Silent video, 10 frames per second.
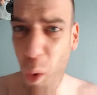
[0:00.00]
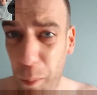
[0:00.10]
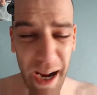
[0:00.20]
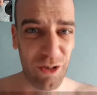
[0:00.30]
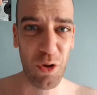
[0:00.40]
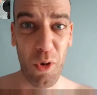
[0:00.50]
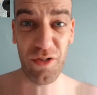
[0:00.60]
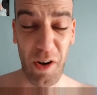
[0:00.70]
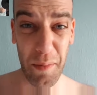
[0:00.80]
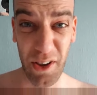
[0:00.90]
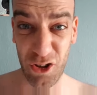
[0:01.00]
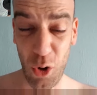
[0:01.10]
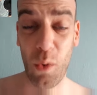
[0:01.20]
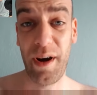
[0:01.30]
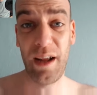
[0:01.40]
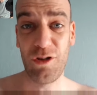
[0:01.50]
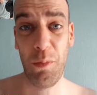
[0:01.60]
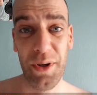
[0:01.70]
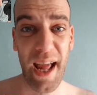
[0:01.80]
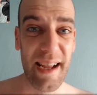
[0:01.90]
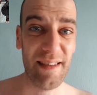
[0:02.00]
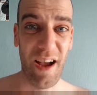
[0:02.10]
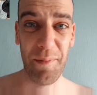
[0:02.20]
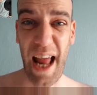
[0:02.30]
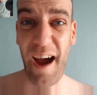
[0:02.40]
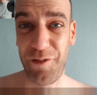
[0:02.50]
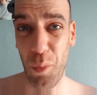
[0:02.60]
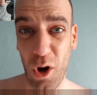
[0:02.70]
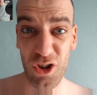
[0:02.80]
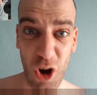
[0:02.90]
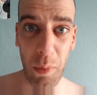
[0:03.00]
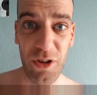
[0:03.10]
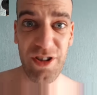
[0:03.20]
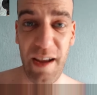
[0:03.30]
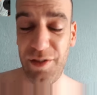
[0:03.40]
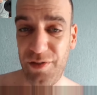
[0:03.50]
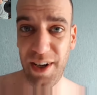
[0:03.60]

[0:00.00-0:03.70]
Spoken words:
Won't be able to do much filming at all in the next couple of days. I'm going to have to work double shifts.